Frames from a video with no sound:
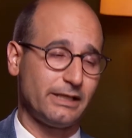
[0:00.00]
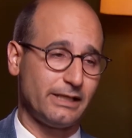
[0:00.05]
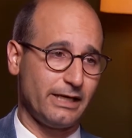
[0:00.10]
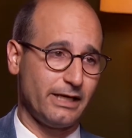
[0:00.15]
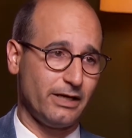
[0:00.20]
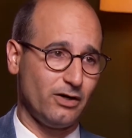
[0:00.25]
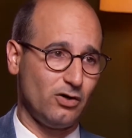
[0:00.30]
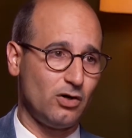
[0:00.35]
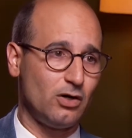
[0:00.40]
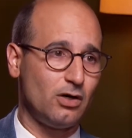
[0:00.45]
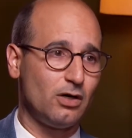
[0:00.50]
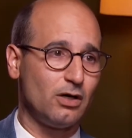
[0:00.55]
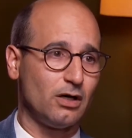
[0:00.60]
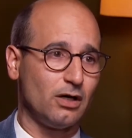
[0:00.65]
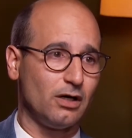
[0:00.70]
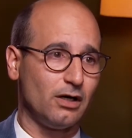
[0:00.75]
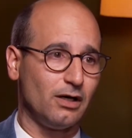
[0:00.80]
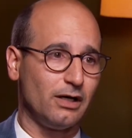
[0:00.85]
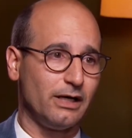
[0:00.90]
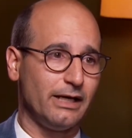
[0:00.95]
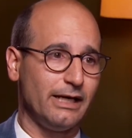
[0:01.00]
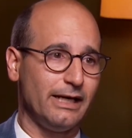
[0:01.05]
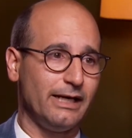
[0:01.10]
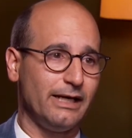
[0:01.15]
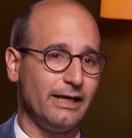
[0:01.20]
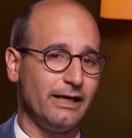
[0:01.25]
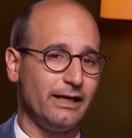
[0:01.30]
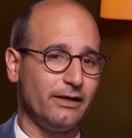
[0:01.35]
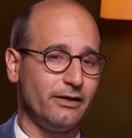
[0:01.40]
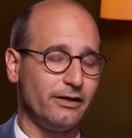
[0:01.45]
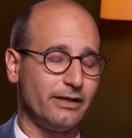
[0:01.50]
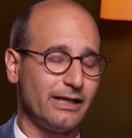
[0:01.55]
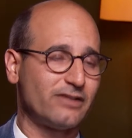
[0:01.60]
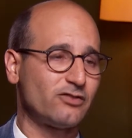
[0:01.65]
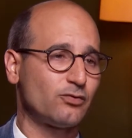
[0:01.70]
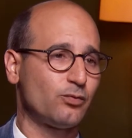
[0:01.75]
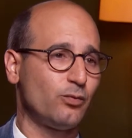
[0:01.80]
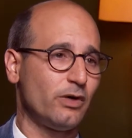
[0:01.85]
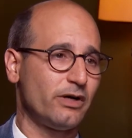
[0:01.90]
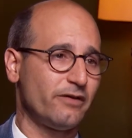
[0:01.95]
they are, and
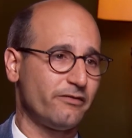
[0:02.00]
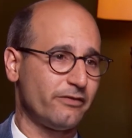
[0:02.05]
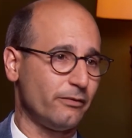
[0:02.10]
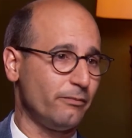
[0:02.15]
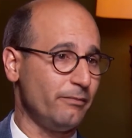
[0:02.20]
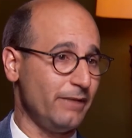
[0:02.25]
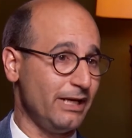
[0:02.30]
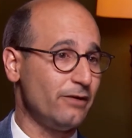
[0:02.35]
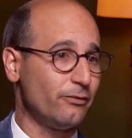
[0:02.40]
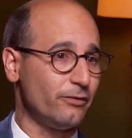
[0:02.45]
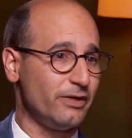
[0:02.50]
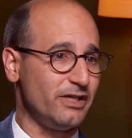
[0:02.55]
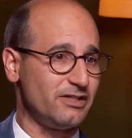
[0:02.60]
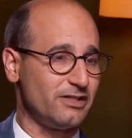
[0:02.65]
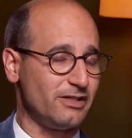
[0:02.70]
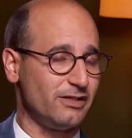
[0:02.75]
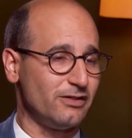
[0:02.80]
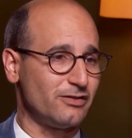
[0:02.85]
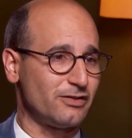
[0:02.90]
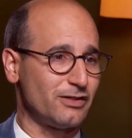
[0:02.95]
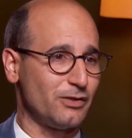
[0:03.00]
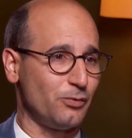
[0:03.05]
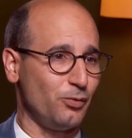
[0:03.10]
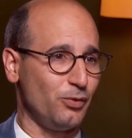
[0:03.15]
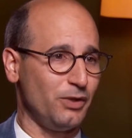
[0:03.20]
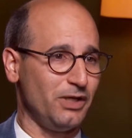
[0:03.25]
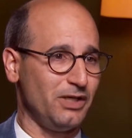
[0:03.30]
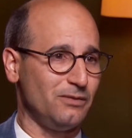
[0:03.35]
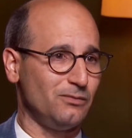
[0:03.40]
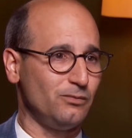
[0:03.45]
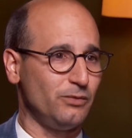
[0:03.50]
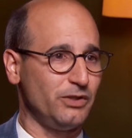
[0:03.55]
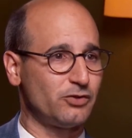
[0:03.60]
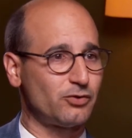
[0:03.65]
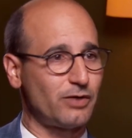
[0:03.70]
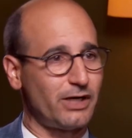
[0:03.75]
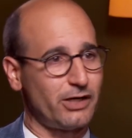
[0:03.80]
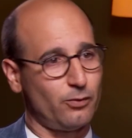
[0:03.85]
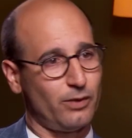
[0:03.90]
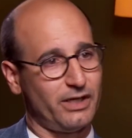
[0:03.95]
that's one of the main reasons that we
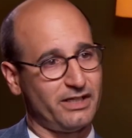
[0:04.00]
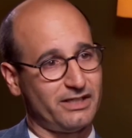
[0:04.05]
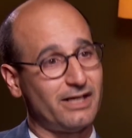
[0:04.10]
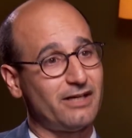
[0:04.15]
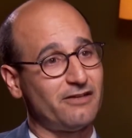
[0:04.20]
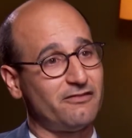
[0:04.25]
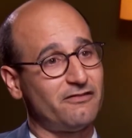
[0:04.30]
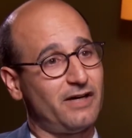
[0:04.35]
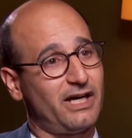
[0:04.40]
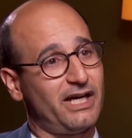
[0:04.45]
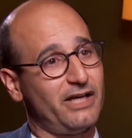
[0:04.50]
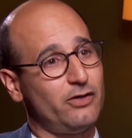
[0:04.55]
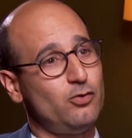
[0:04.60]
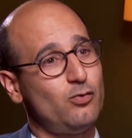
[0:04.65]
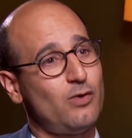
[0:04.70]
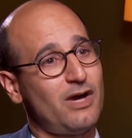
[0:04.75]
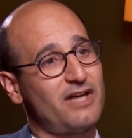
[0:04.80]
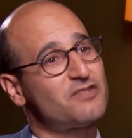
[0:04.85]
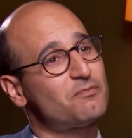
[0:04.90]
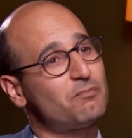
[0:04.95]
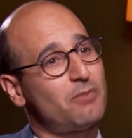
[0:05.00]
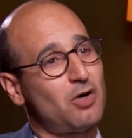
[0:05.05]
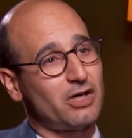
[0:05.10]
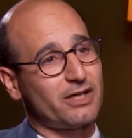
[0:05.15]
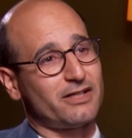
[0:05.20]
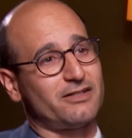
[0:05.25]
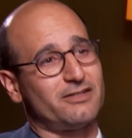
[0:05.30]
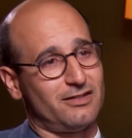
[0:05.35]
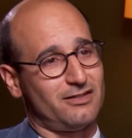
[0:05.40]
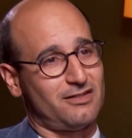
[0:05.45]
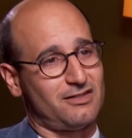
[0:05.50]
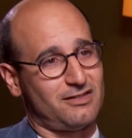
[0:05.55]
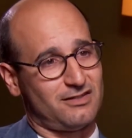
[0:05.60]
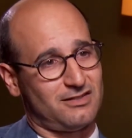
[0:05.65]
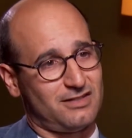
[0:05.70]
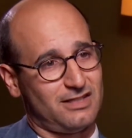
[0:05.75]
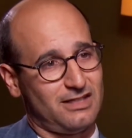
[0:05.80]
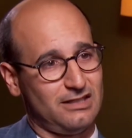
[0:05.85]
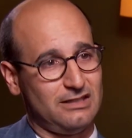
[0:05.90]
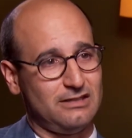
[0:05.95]
try to identify who has Parkinson's
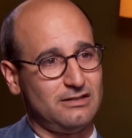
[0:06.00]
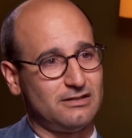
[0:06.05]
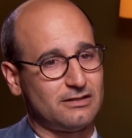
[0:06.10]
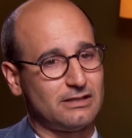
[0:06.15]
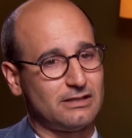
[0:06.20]
disease